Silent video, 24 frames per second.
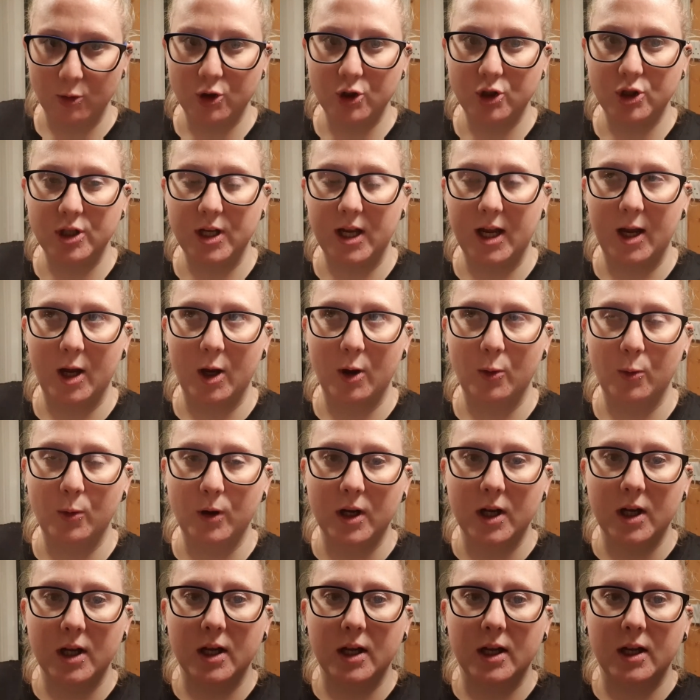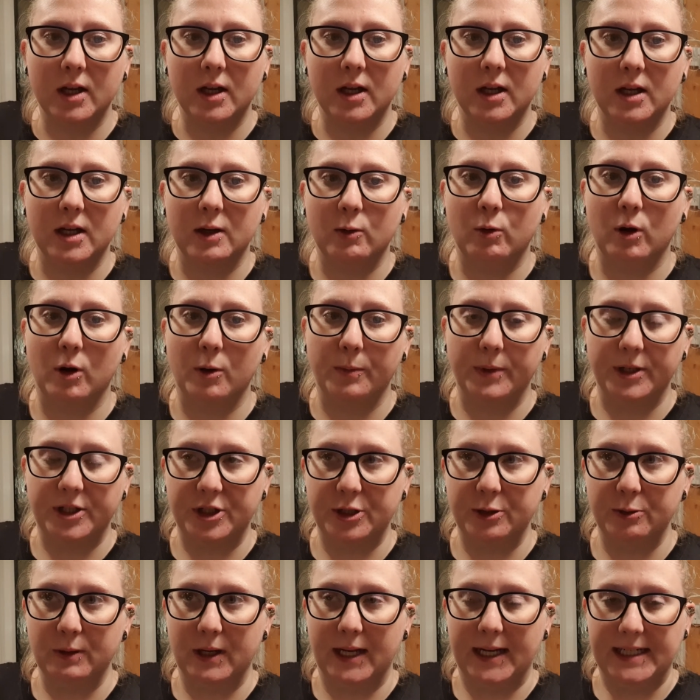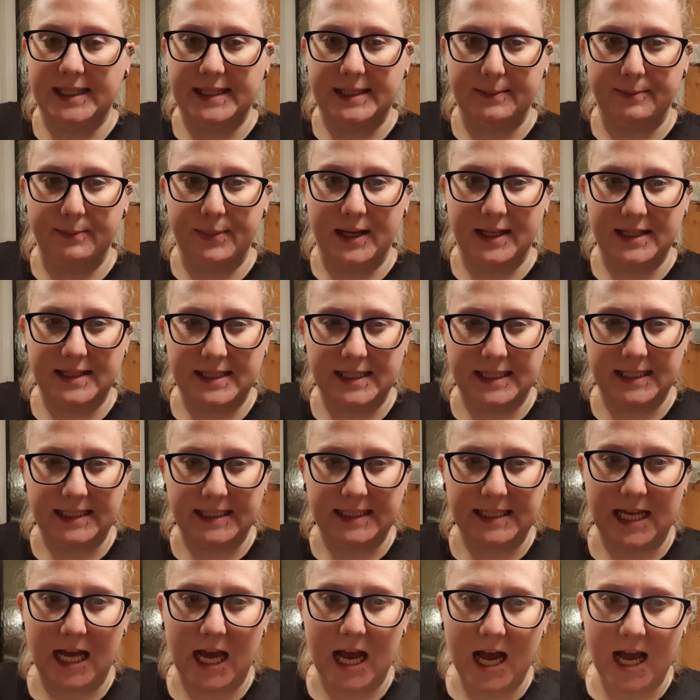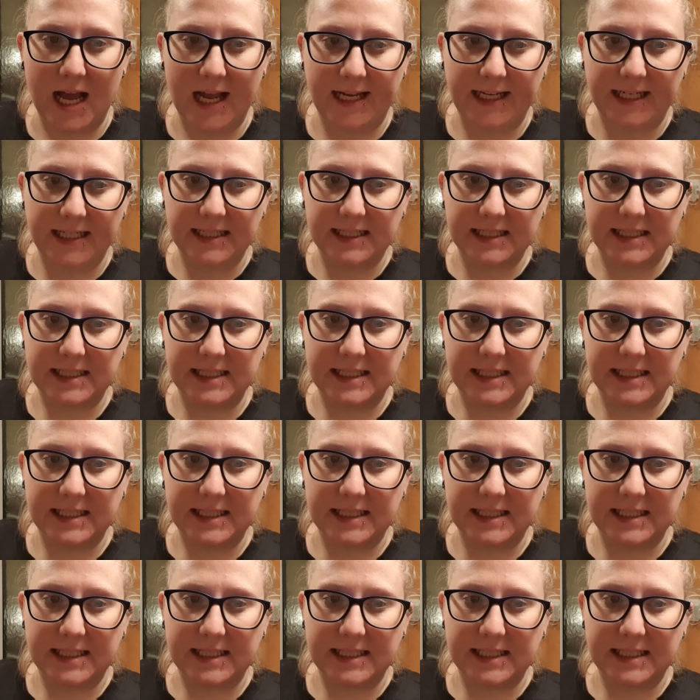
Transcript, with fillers: So won't be too late in bed tonight.